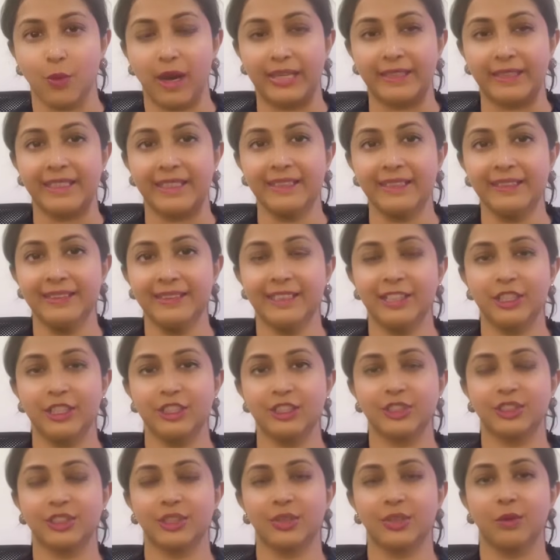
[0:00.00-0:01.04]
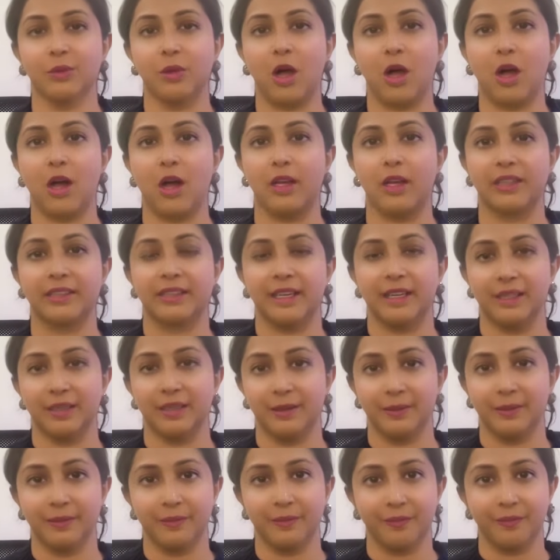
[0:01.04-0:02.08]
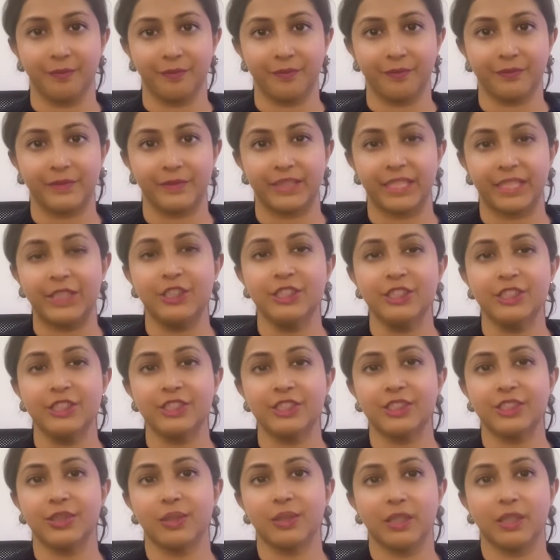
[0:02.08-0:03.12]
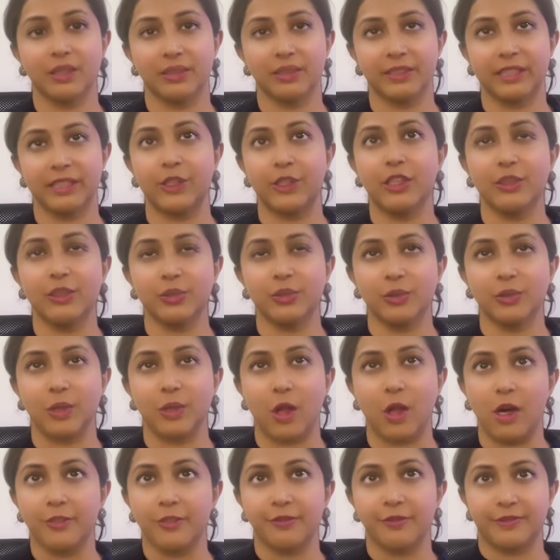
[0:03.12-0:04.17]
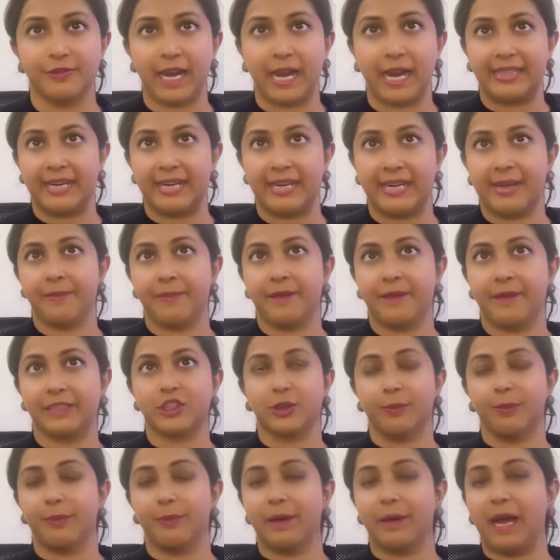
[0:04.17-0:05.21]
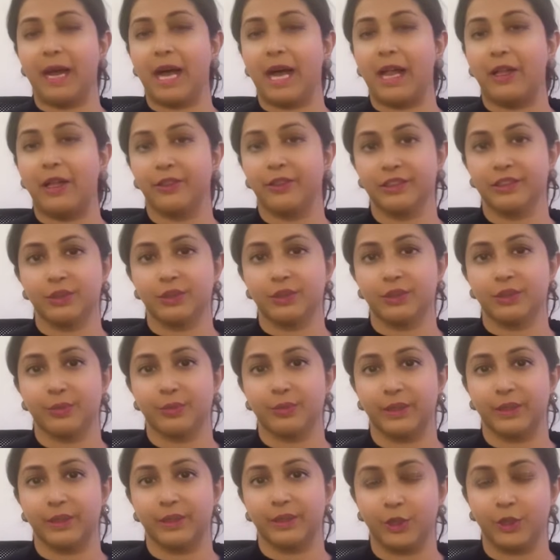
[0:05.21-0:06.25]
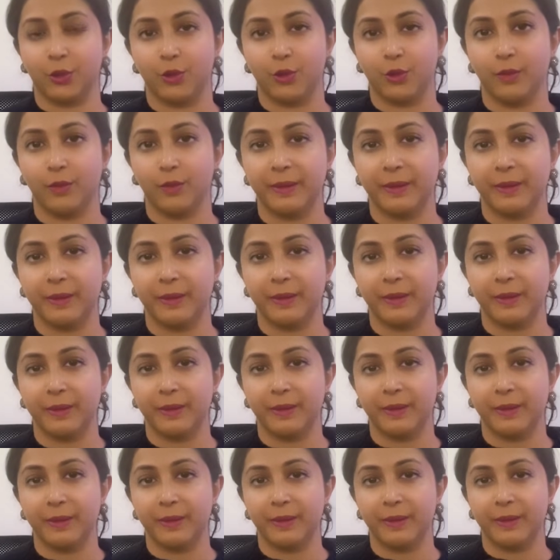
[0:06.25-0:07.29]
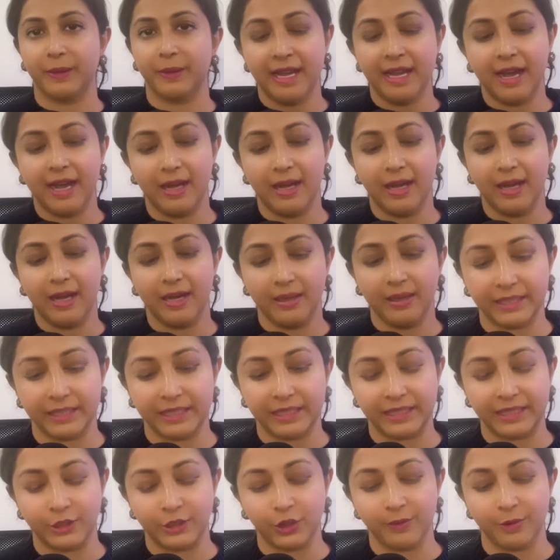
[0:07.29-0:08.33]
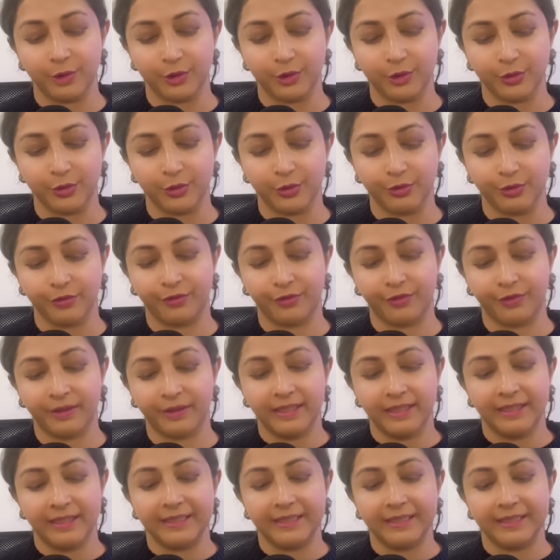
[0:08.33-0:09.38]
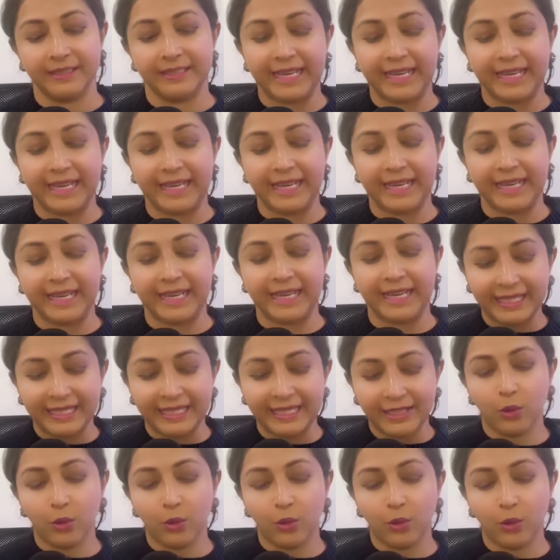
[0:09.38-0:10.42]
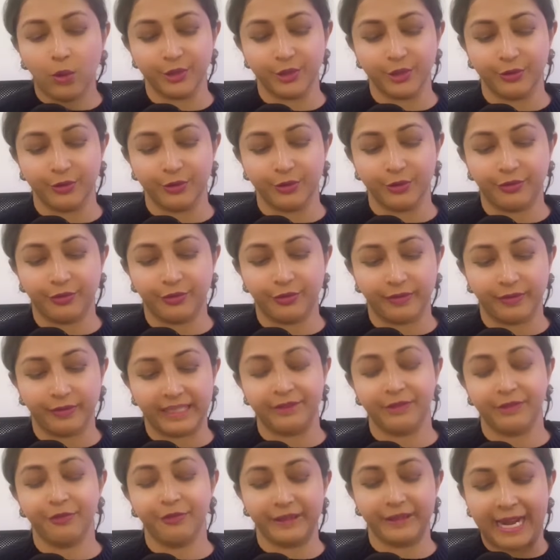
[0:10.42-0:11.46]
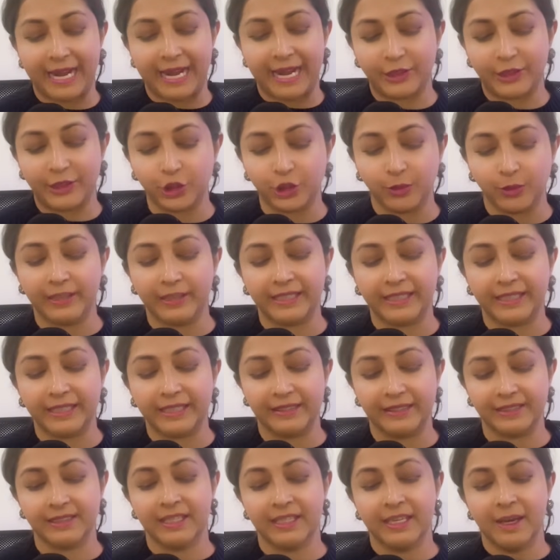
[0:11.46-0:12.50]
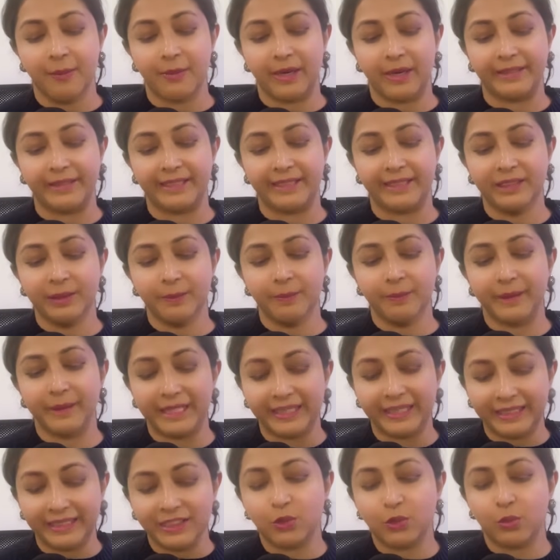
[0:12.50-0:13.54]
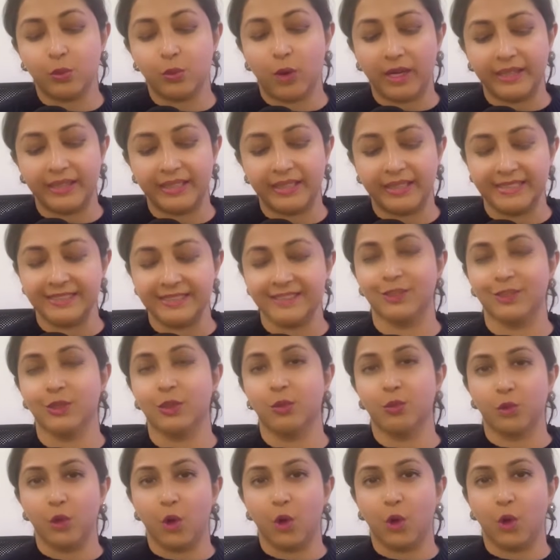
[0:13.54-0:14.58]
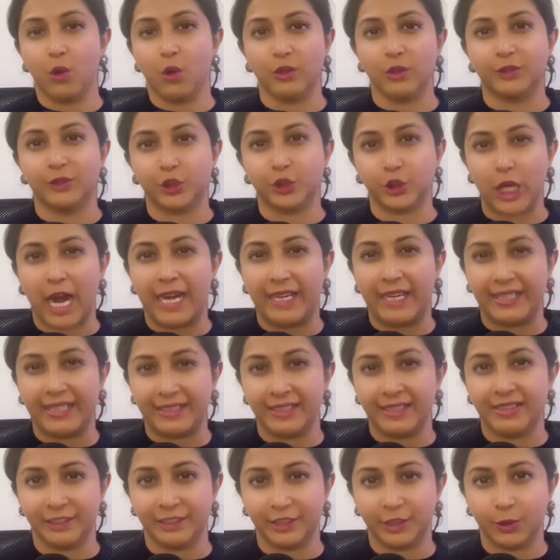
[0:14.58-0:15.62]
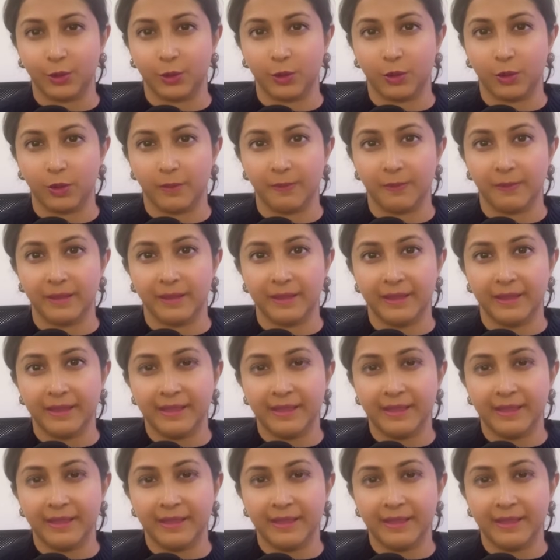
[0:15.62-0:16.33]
I think there's a lot. There are a lot of dynamics to balance with Europe, in terms of NATO, in terms of even financial markets. But I think the biggest one is the role of China in Europe.